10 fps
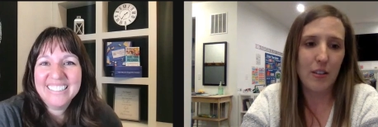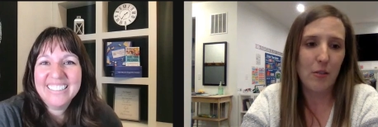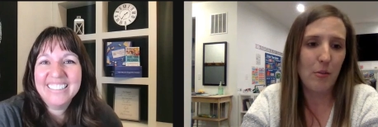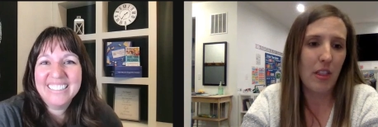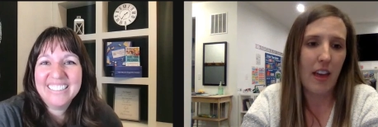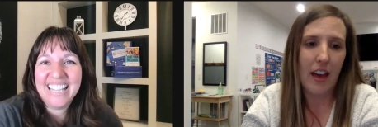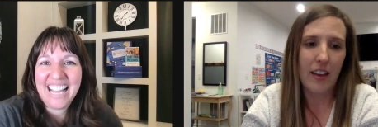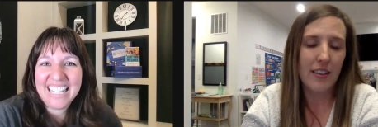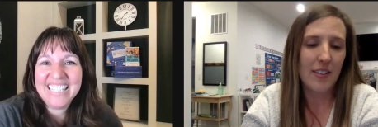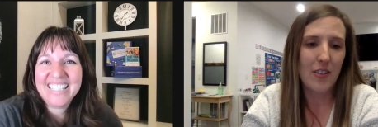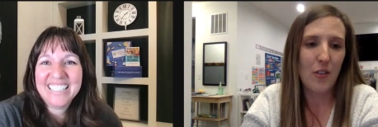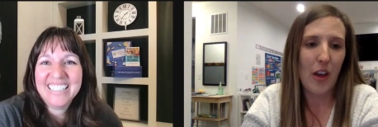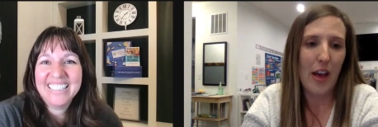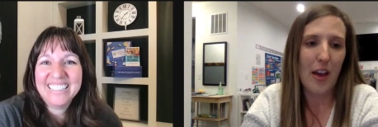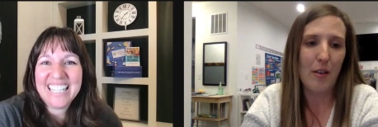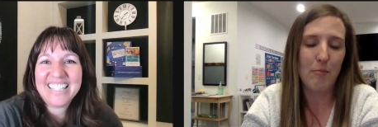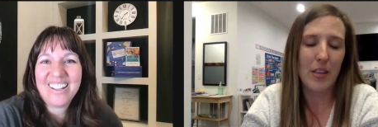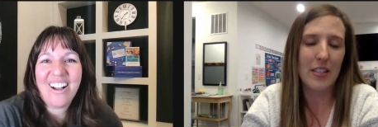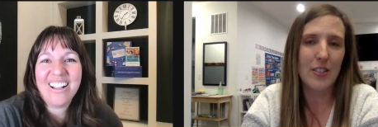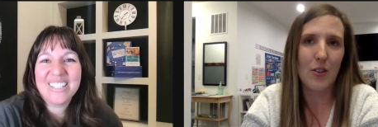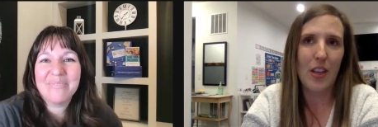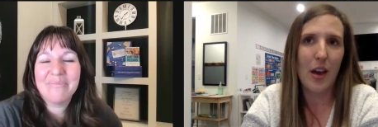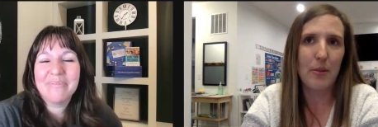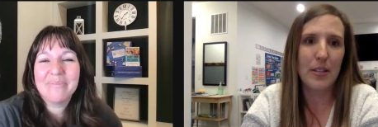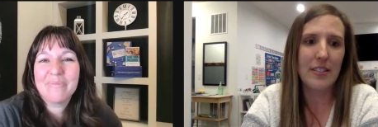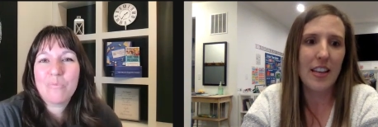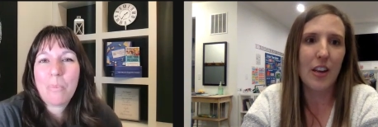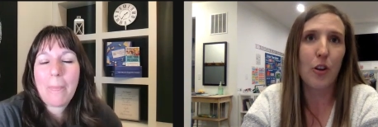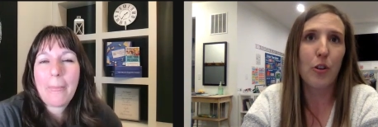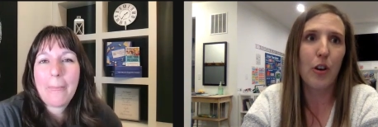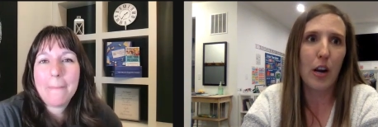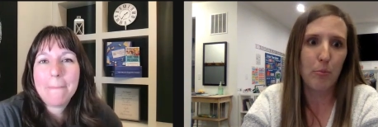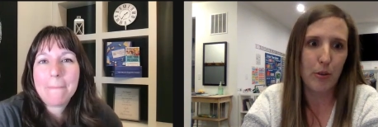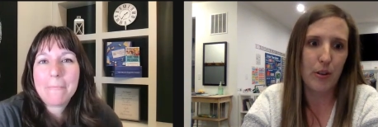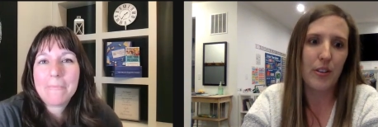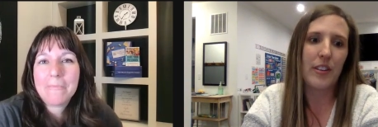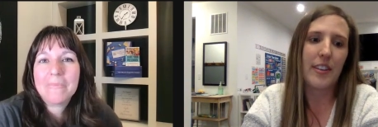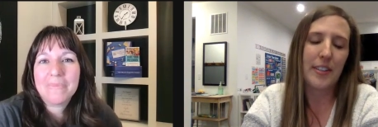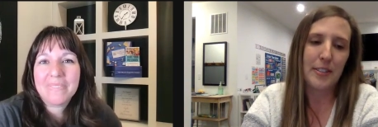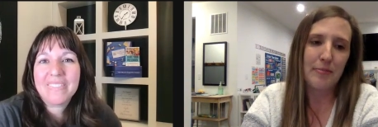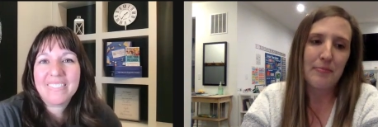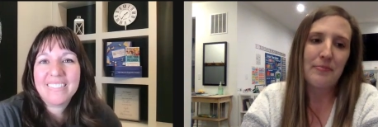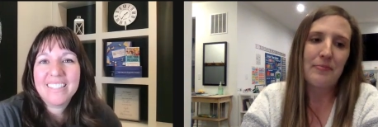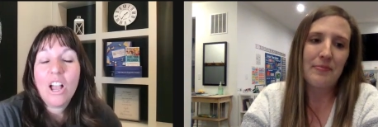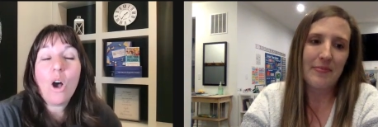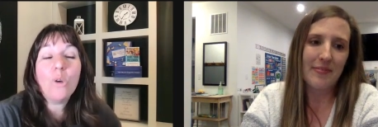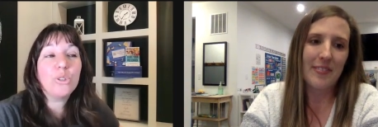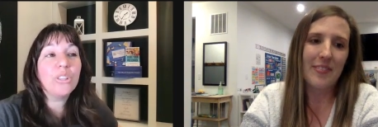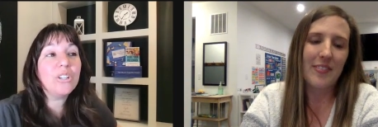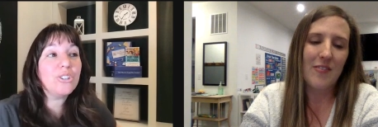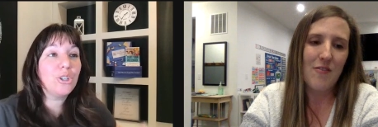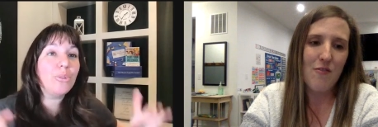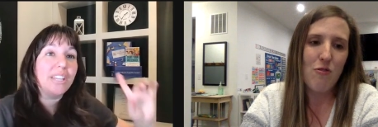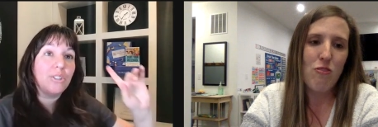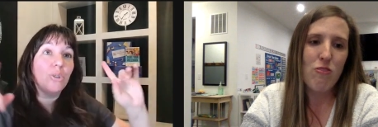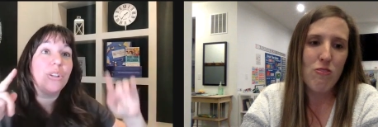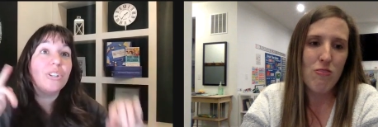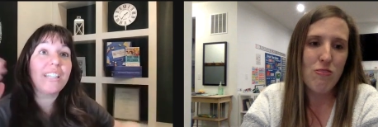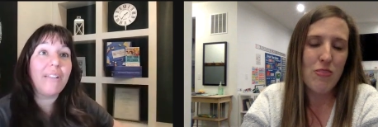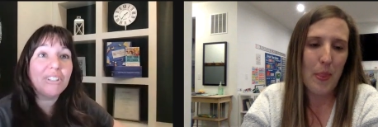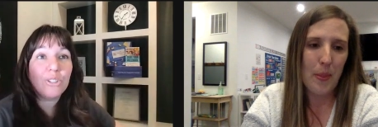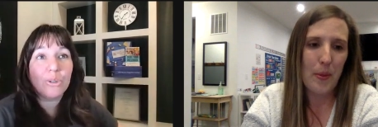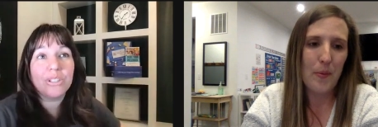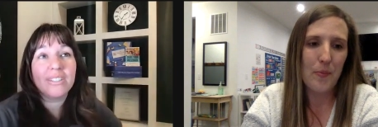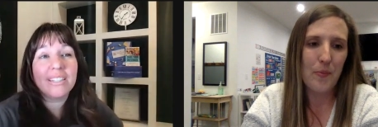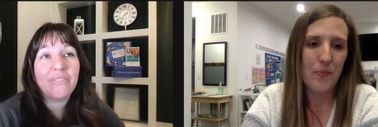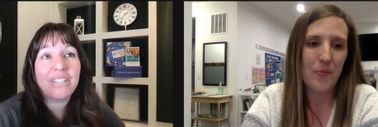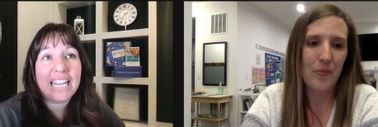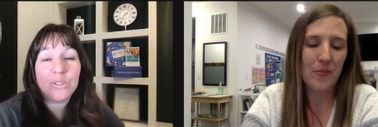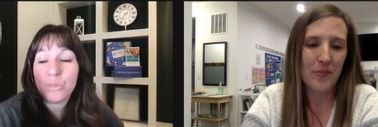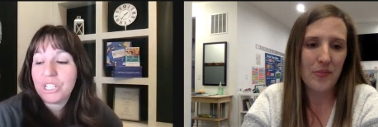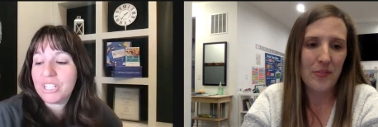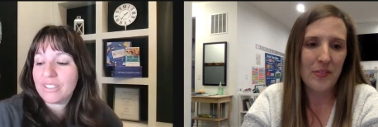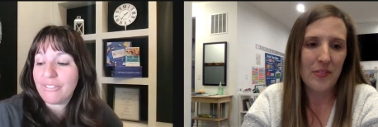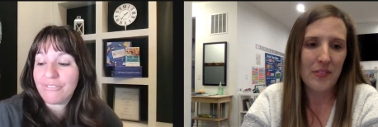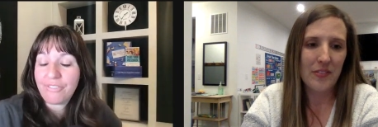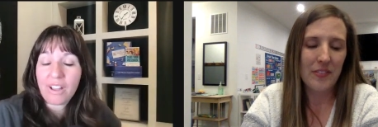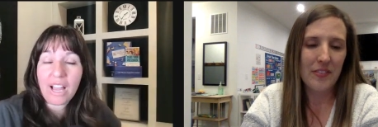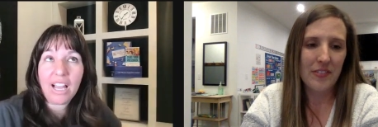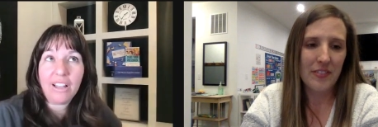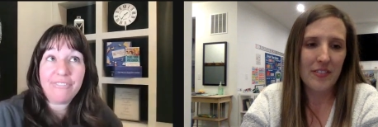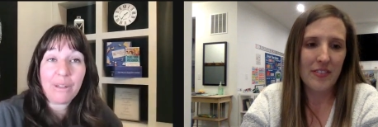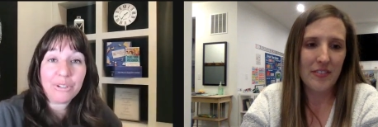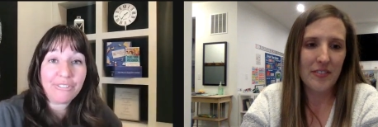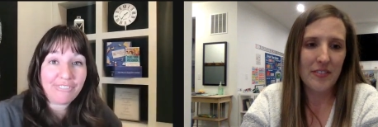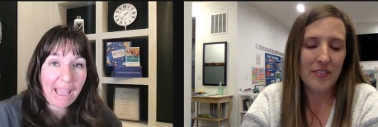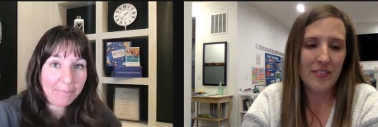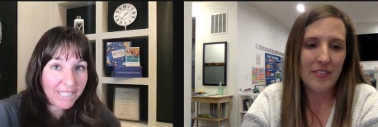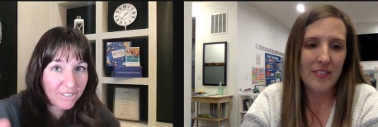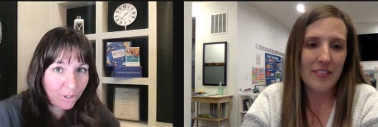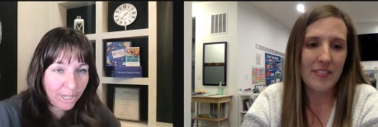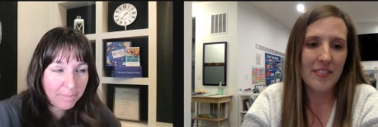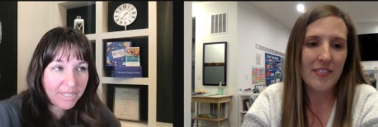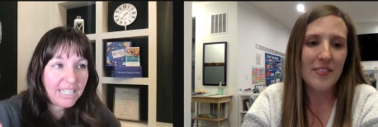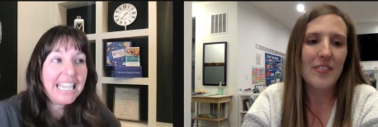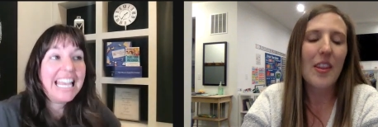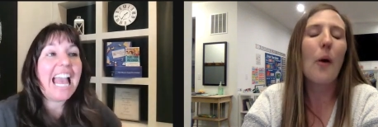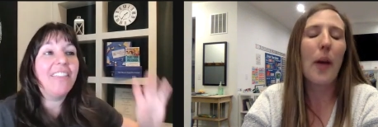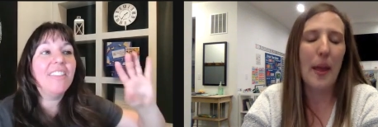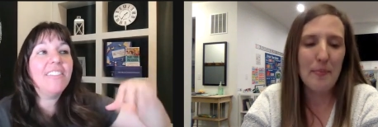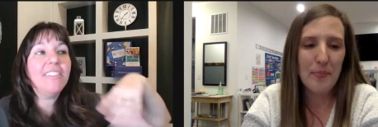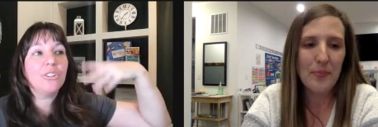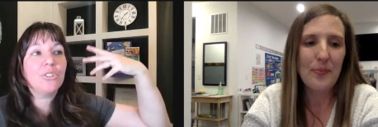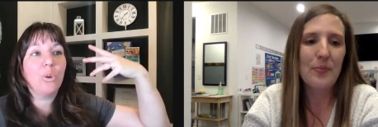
Speaker 1: with that. Nice. Um, that's um, awesome. So that was incredible.
Speaker 2: Oh, so there's two things. So there's seven students in seven days, which is the uh, founding family script, and okay. then there's the